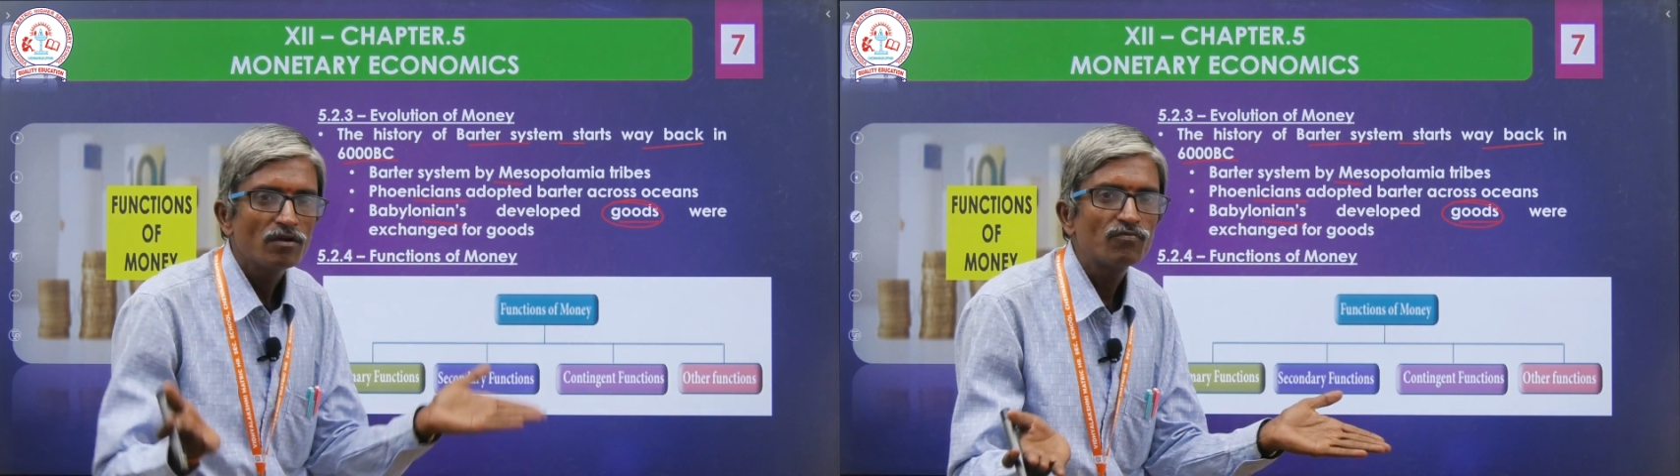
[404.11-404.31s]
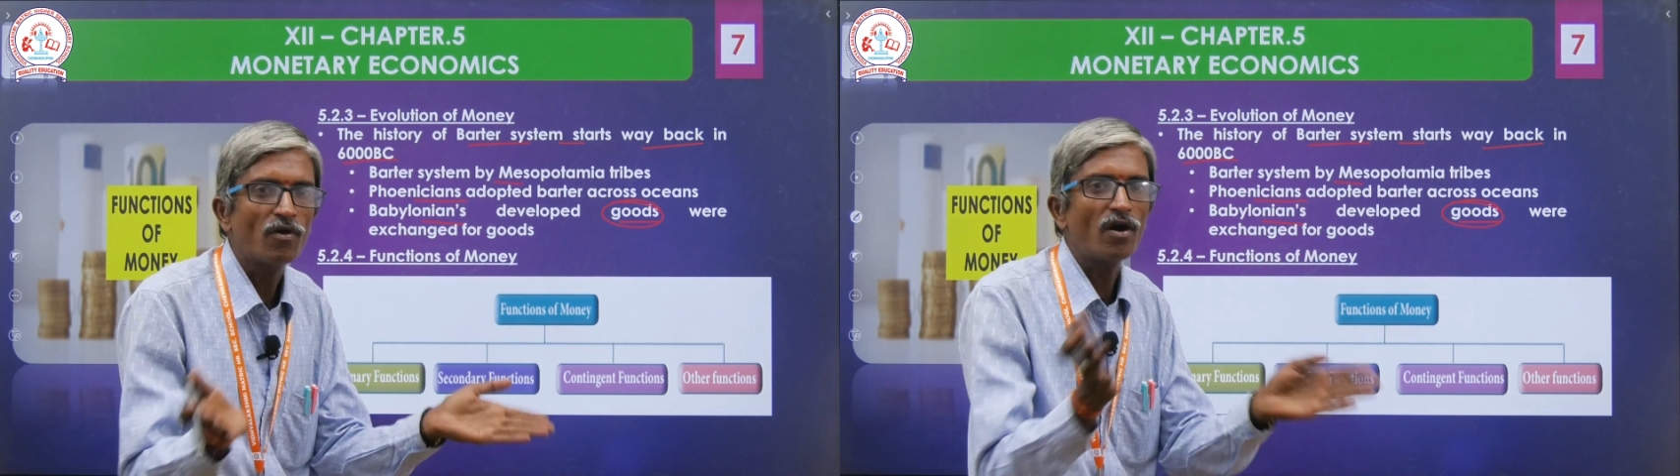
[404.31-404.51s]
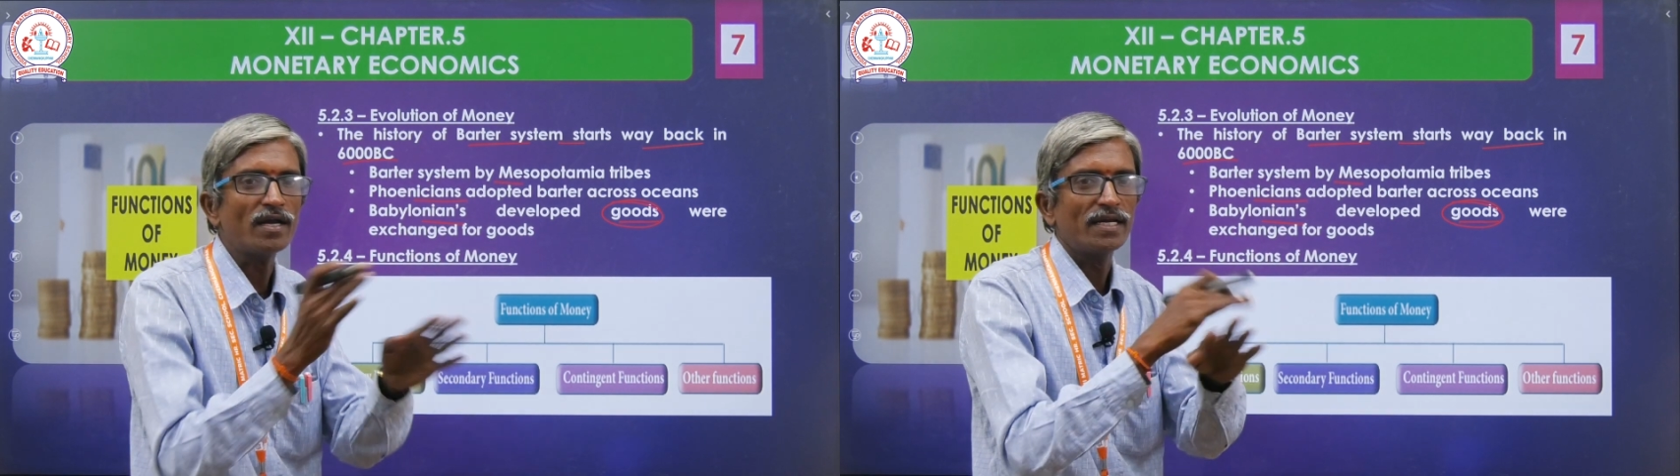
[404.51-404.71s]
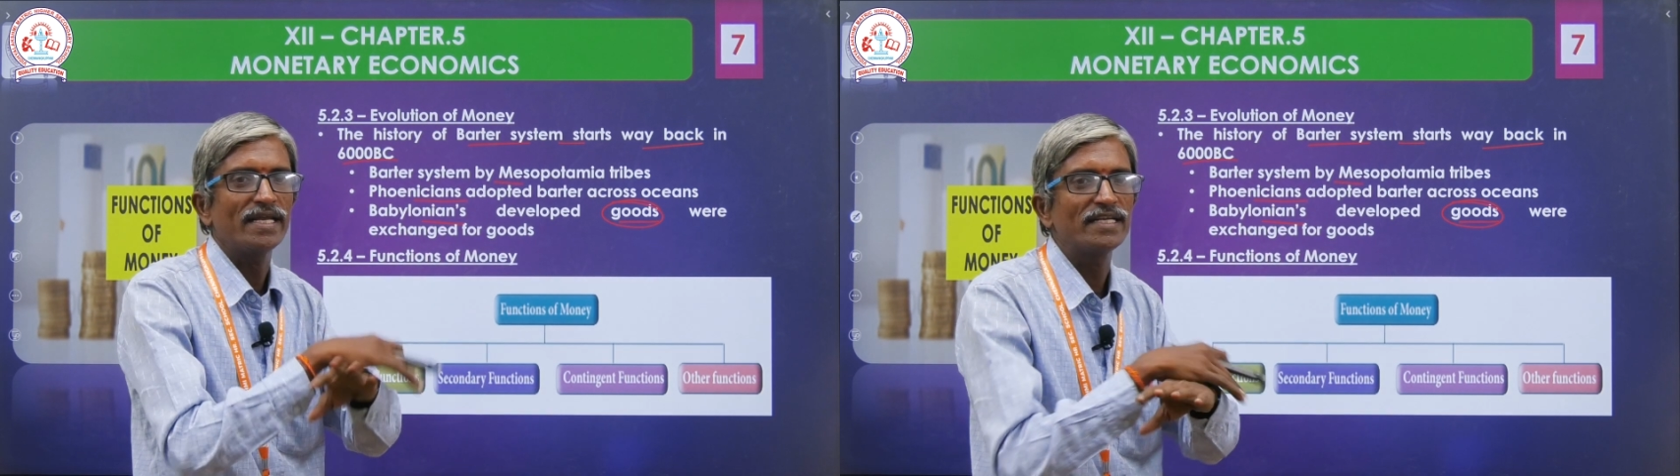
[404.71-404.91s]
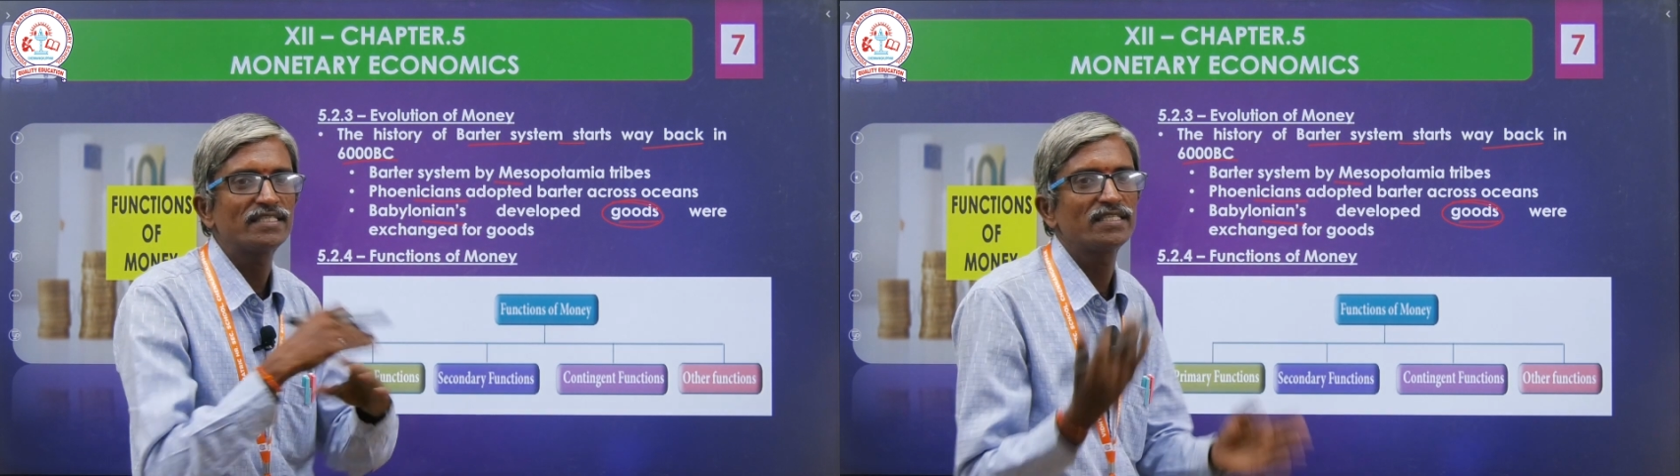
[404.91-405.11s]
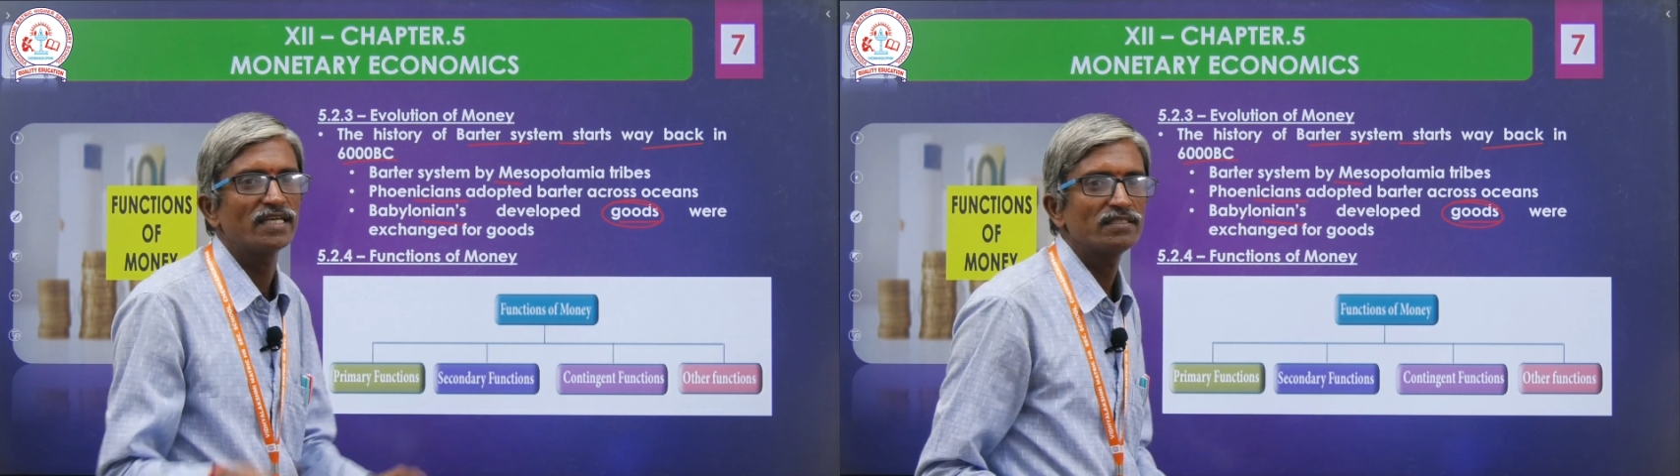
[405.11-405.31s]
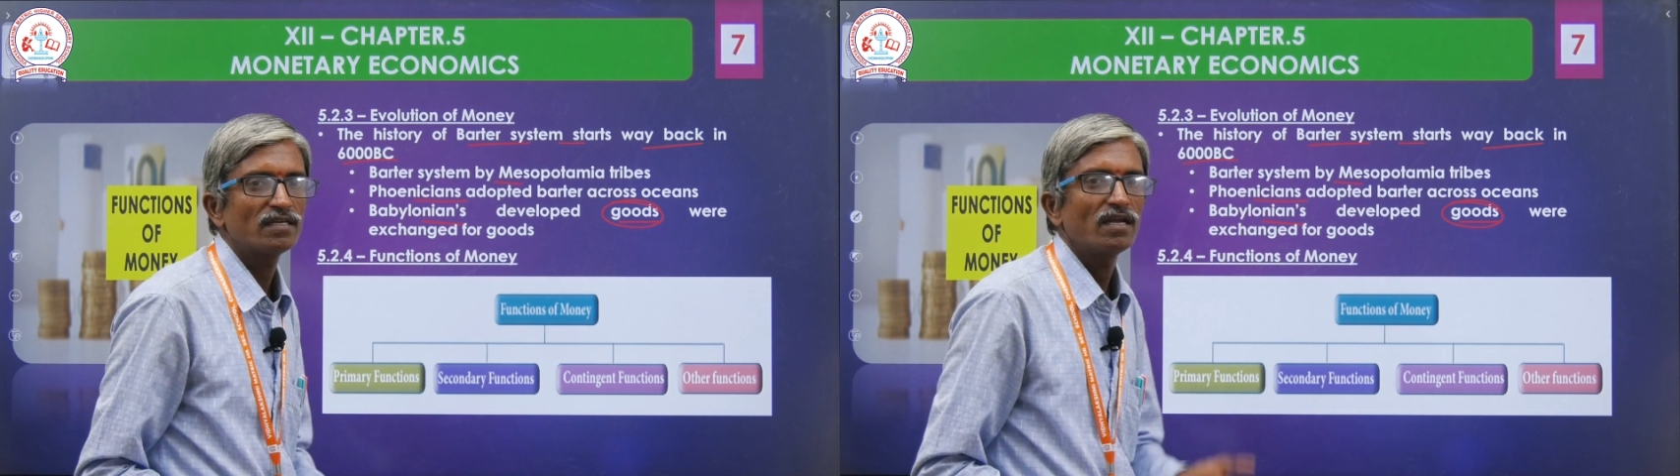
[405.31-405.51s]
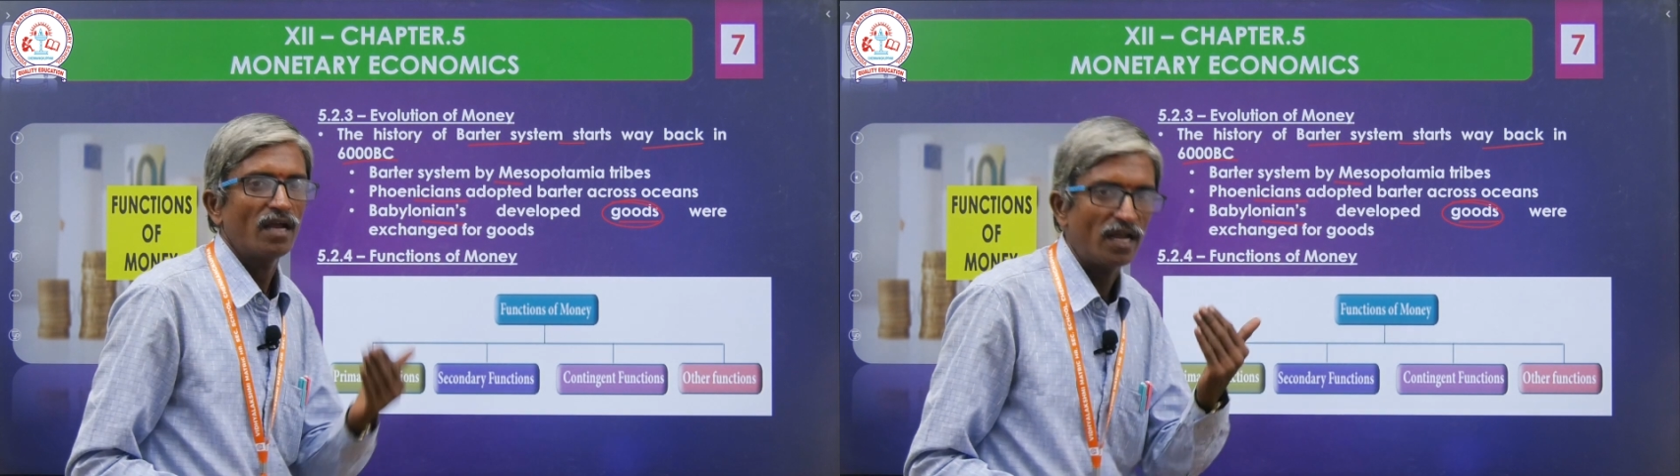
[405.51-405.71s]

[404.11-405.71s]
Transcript: for exchange.